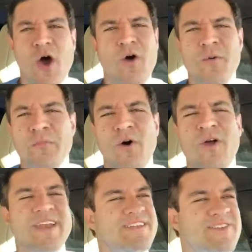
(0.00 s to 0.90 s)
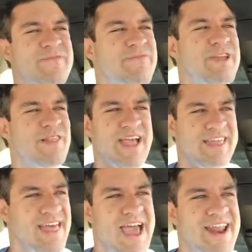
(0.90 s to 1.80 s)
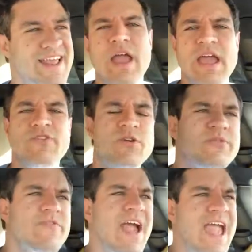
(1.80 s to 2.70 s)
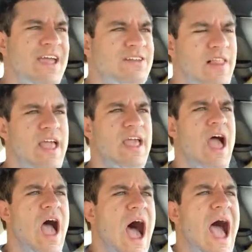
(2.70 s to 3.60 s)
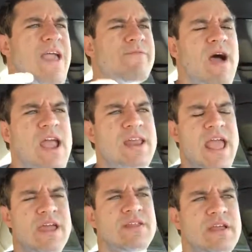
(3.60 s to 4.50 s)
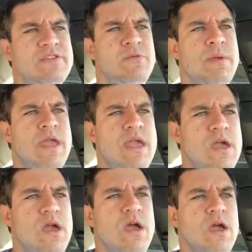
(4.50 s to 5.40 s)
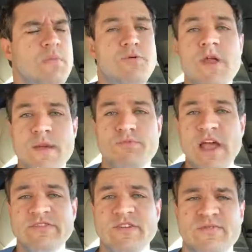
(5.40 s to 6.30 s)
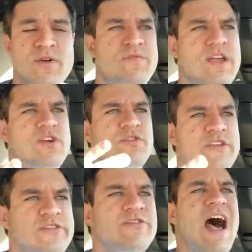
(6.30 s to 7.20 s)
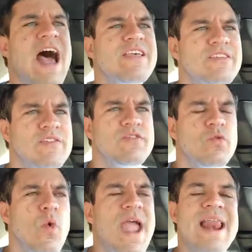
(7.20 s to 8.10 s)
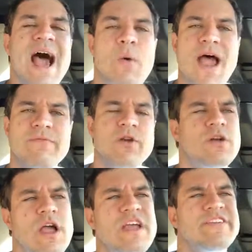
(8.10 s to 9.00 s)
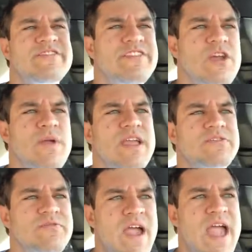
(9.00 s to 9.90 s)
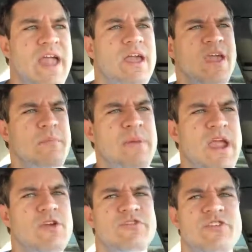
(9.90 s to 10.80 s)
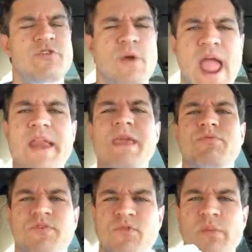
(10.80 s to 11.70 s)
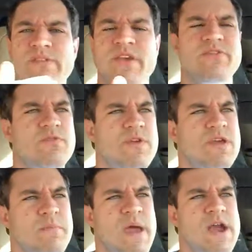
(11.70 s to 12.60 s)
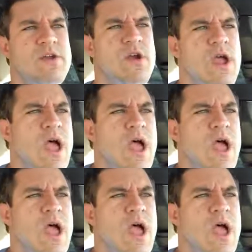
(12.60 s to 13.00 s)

oh boy, does it feel like that. In terms of handling, I find handling to be pretty impressive for a vehicle this size and this weight. However, steering is vague compared to any performance SUV competitor.